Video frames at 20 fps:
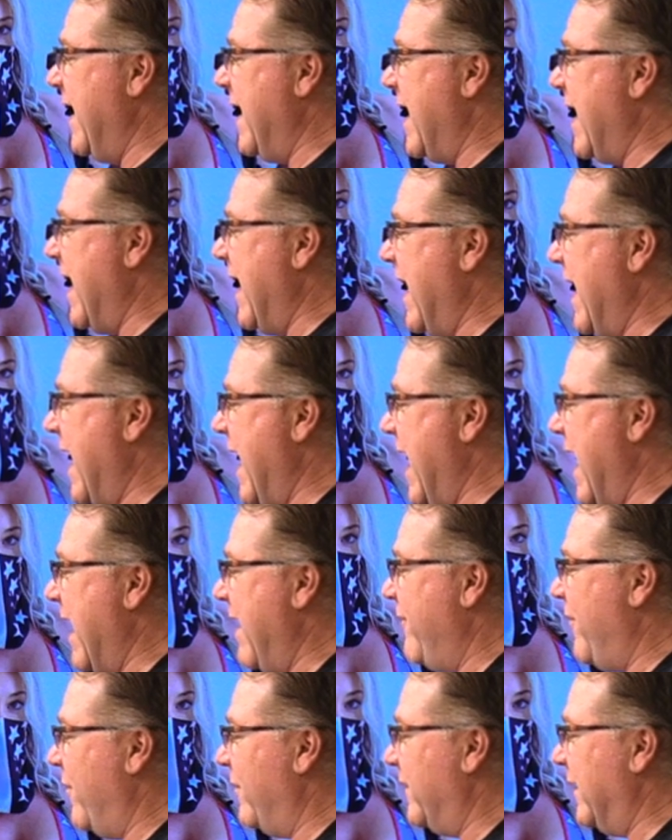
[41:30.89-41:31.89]
I
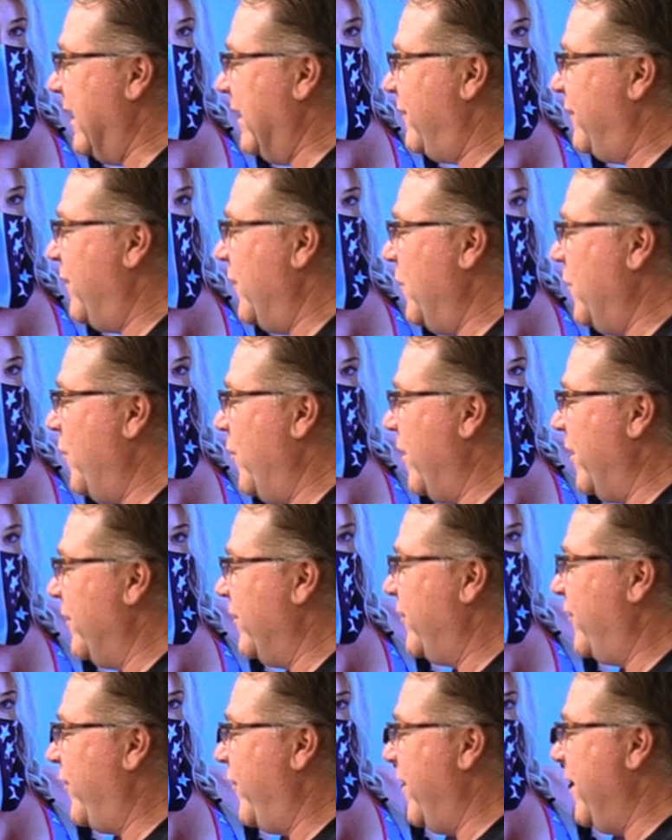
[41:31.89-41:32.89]
have only two
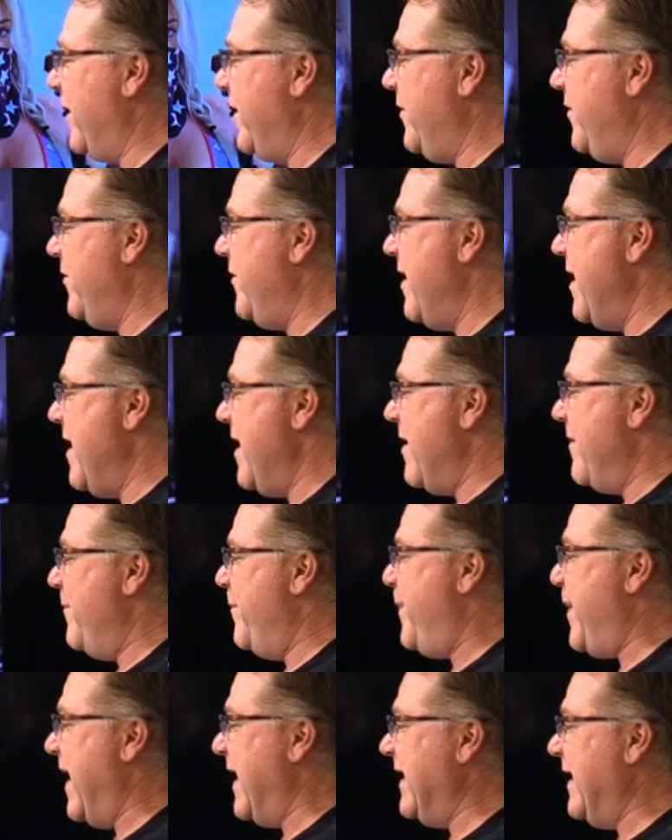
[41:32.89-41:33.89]
words for you.
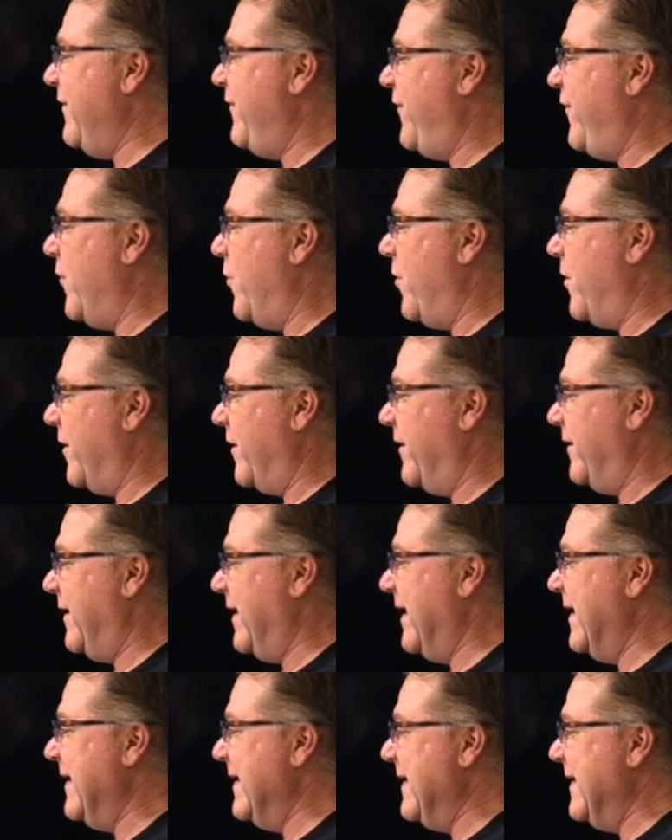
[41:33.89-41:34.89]
Betty
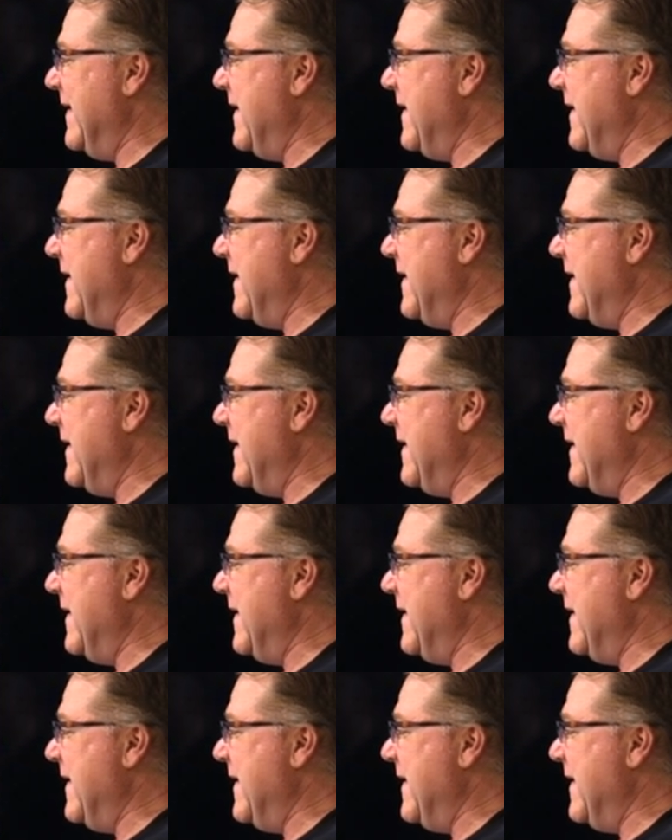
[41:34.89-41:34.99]
Ford.